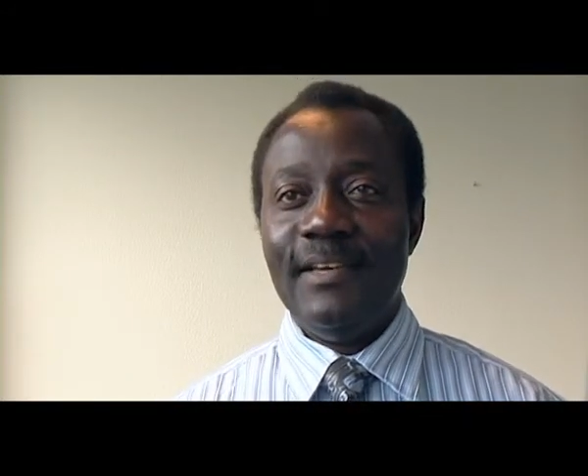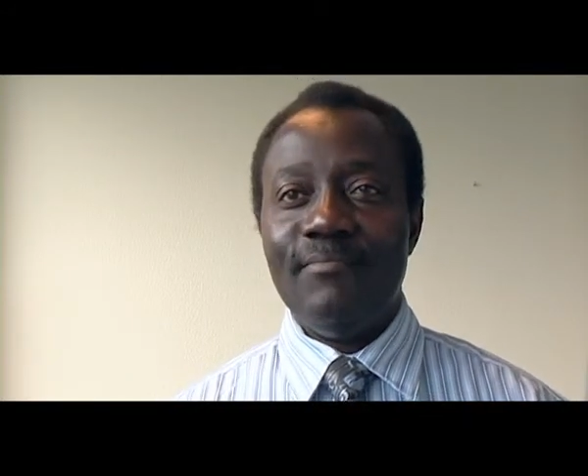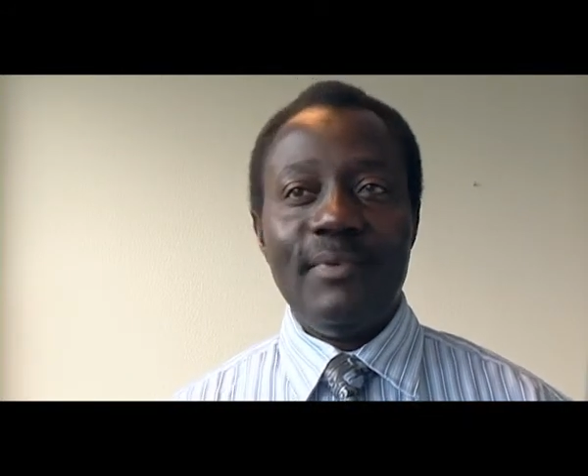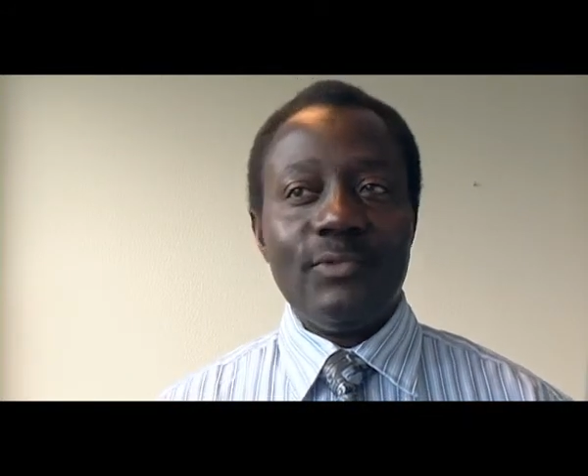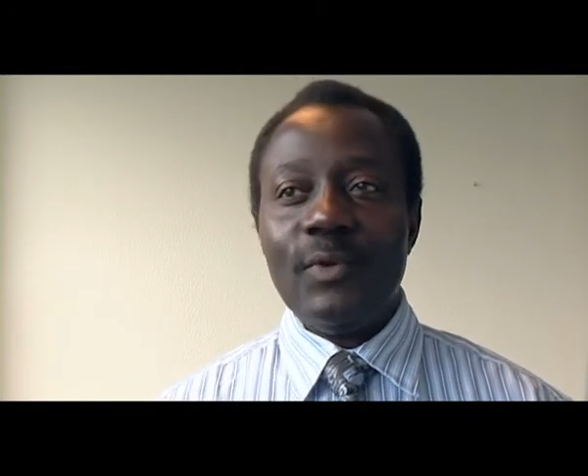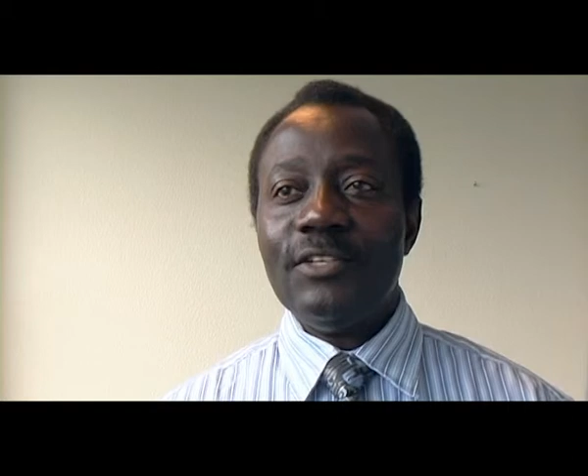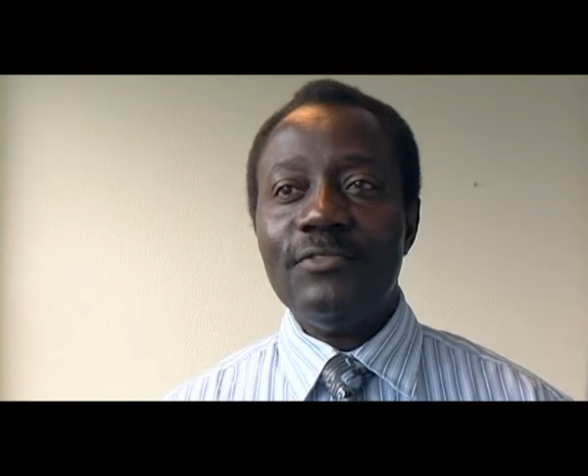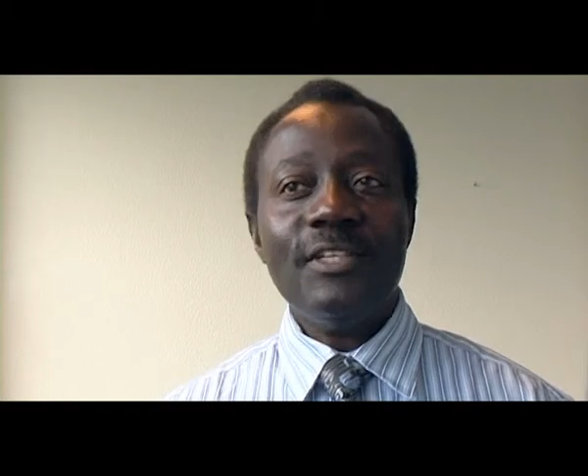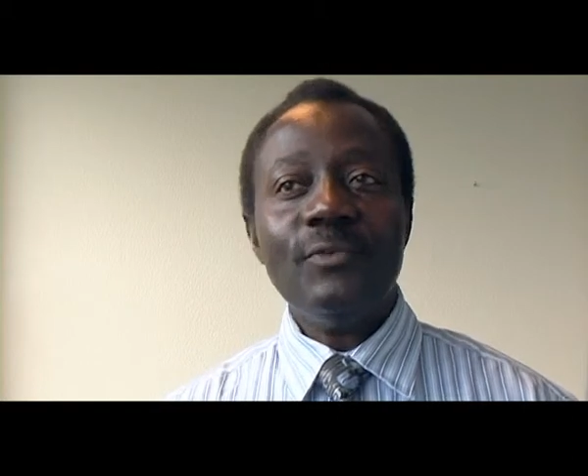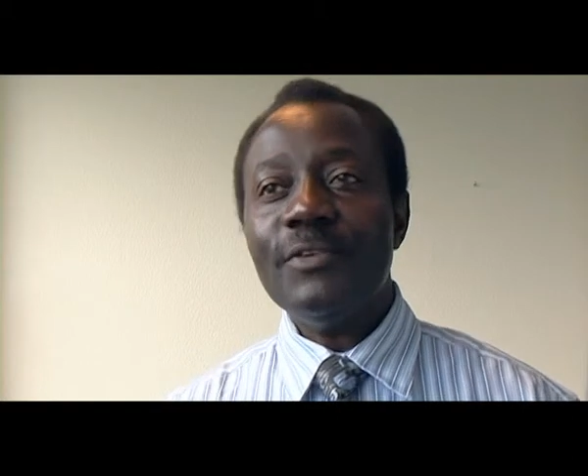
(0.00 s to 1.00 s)
But quite
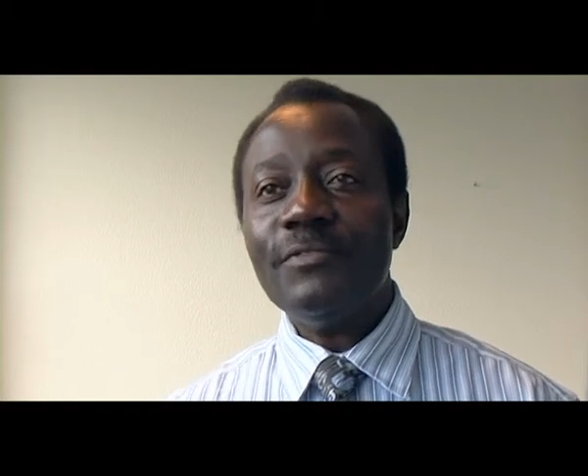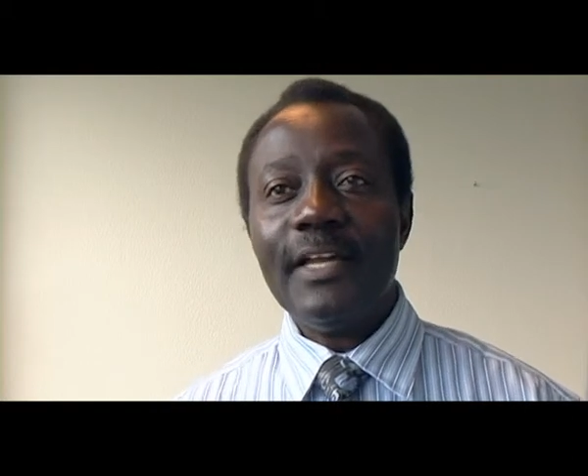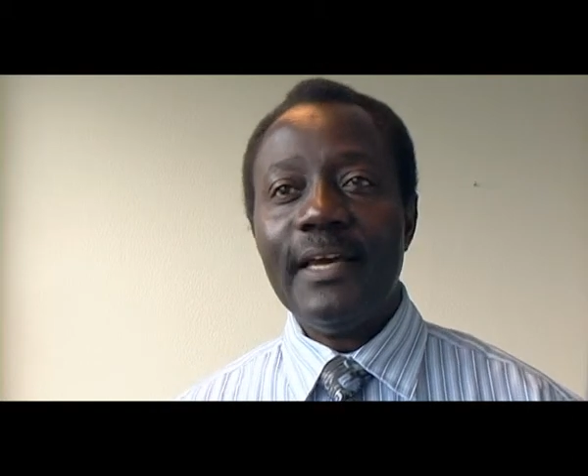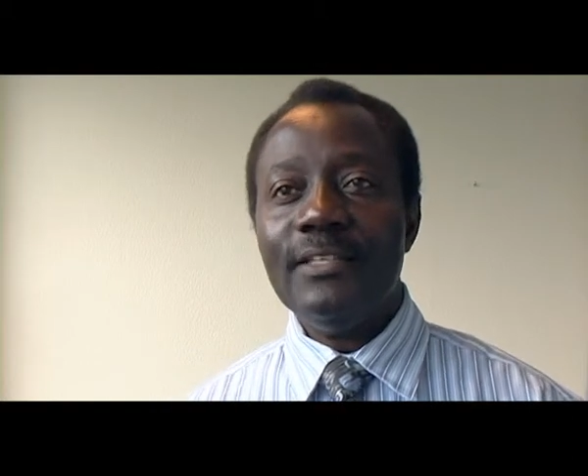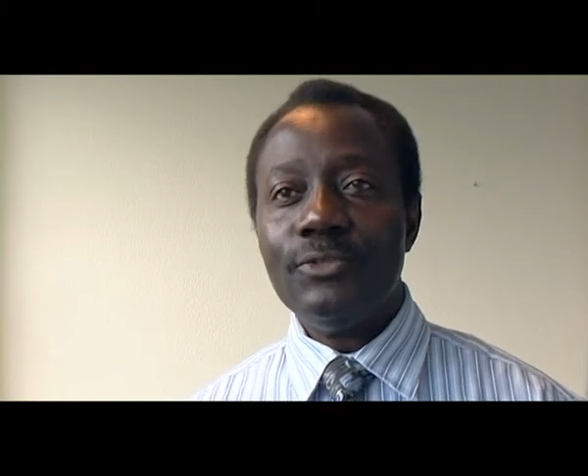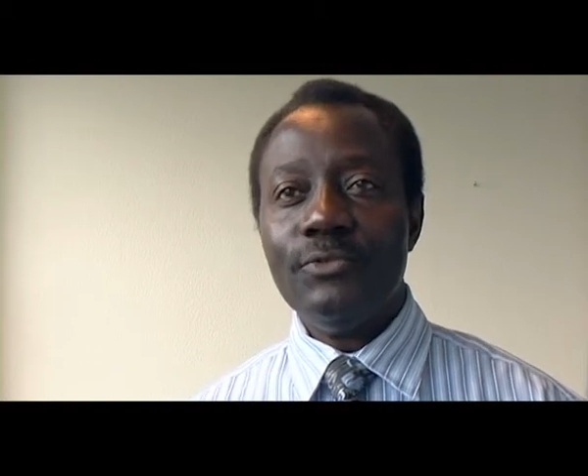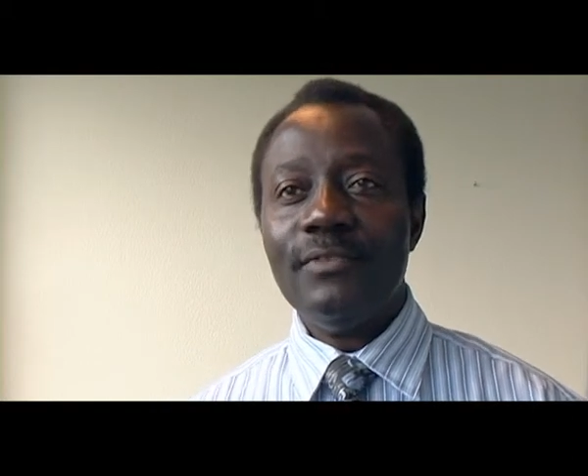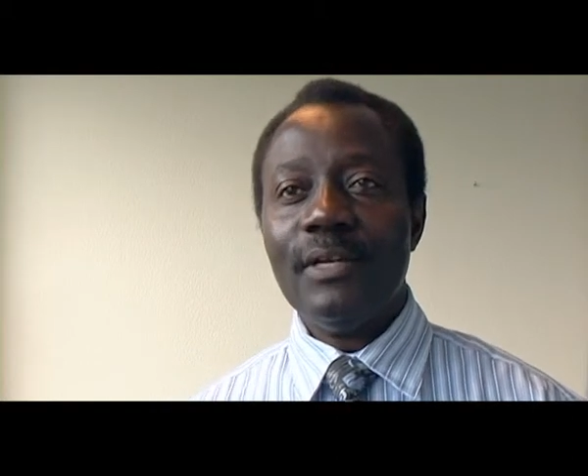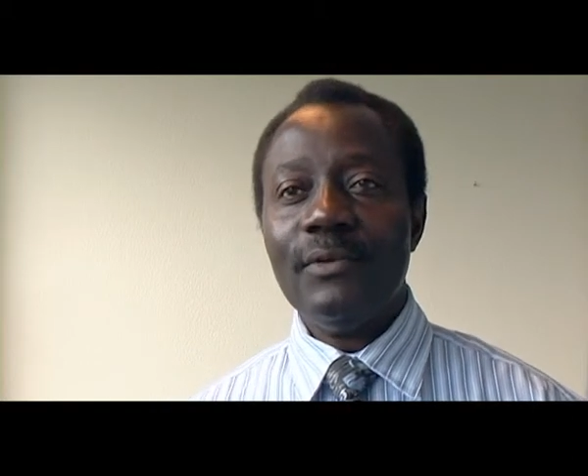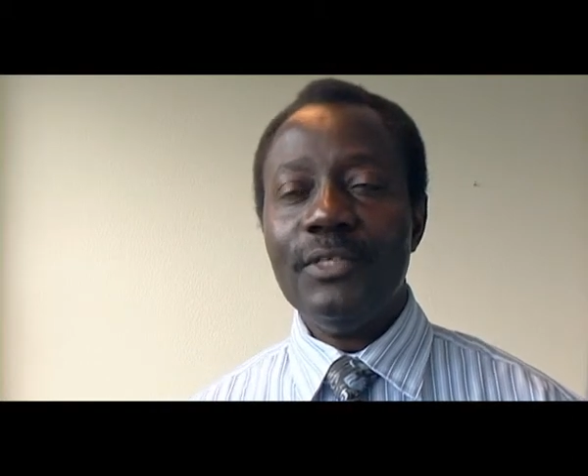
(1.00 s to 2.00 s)
often we fly in to do
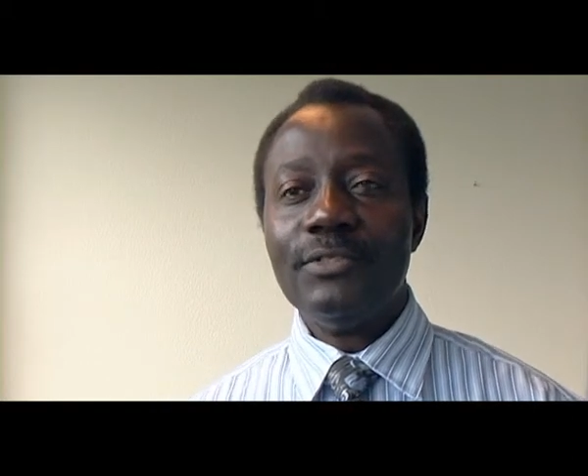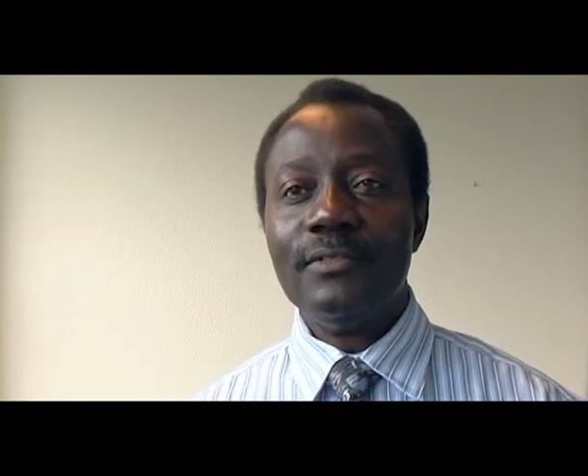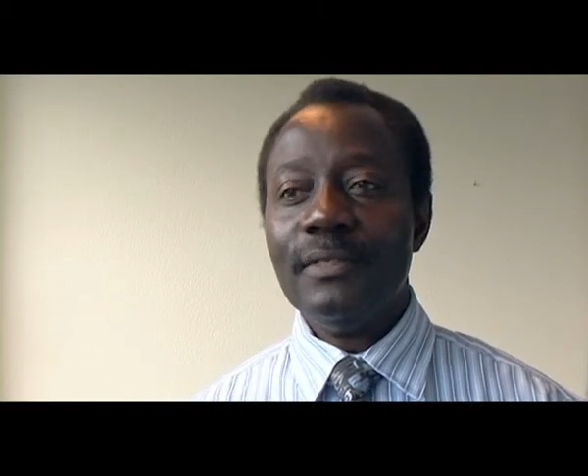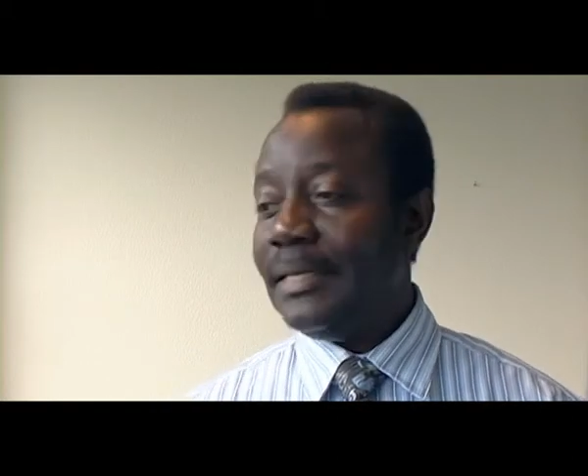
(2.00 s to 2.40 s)
evaluation,